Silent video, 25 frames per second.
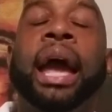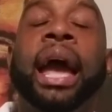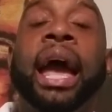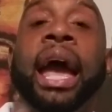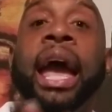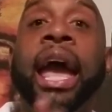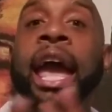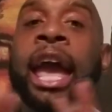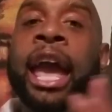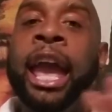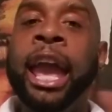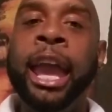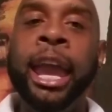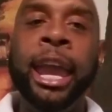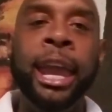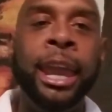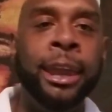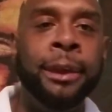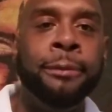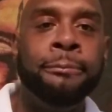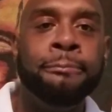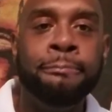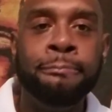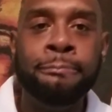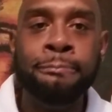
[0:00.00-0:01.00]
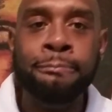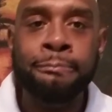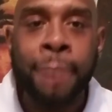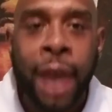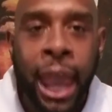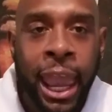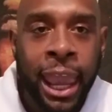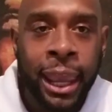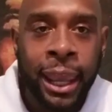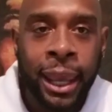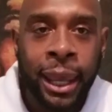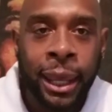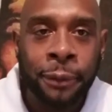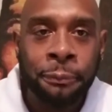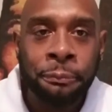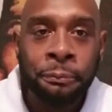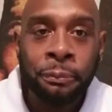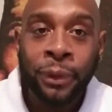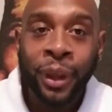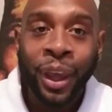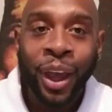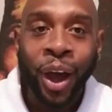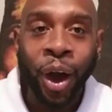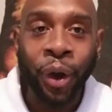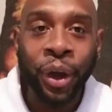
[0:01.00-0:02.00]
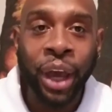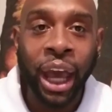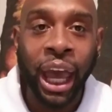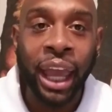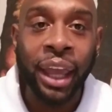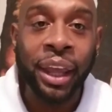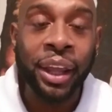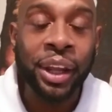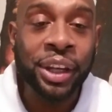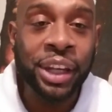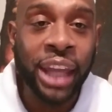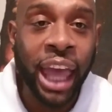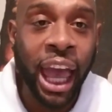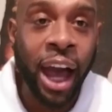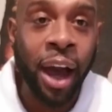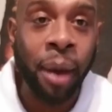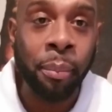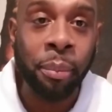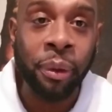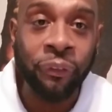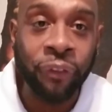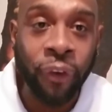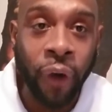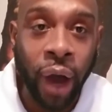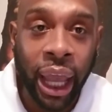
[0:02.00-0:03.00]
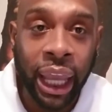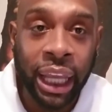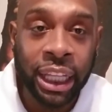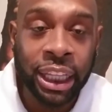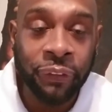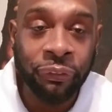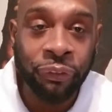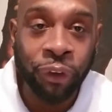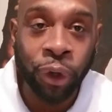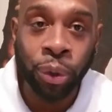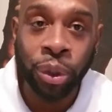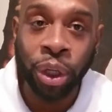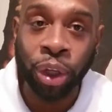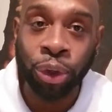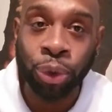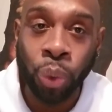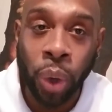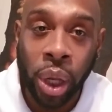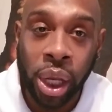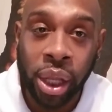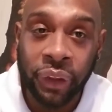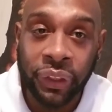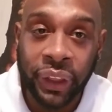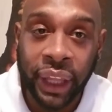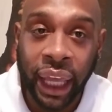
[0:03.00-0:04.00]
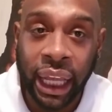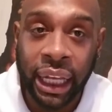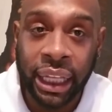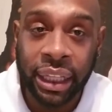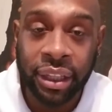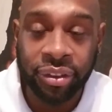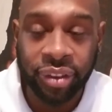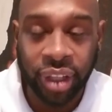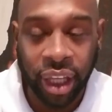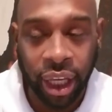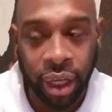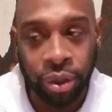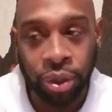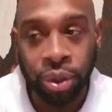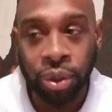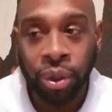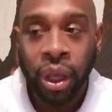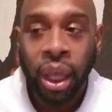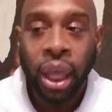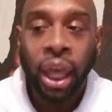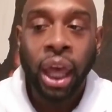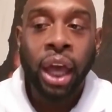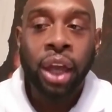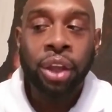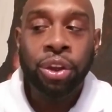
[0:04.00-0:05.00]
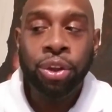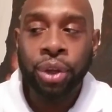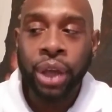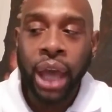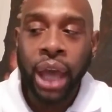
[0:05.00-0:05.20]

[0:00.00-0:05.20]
Amen. Okay, now, before I eat the food, there's one other thing I need to tell you. You